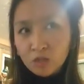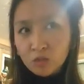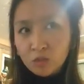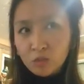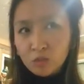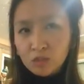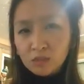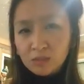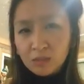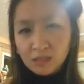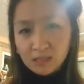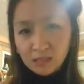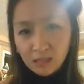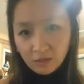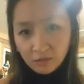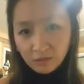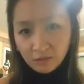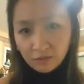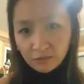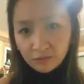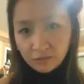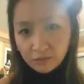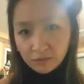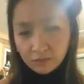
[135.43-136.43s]
towards
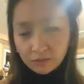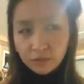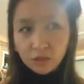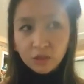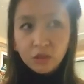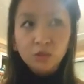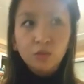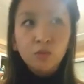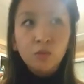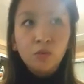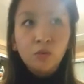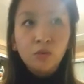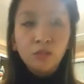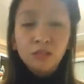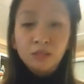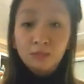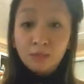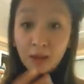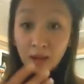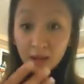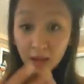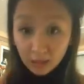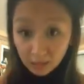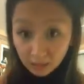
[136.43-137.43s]
myself,
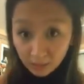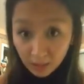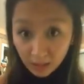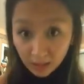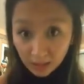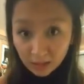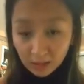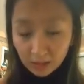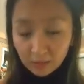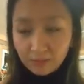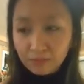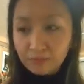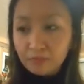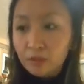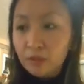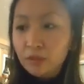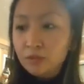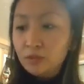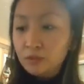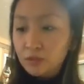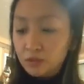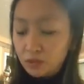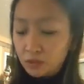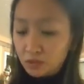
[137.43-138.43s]
towards my ex-partner,
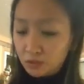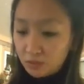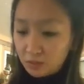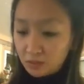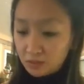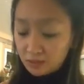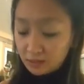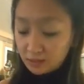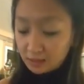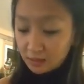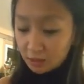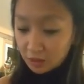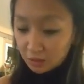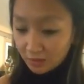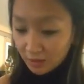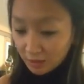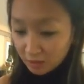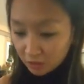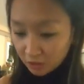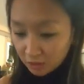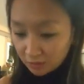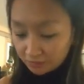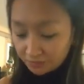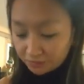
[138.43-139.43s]
but also towards the
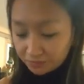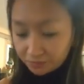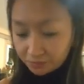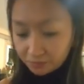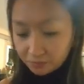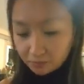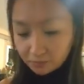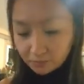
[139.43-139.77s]
situation.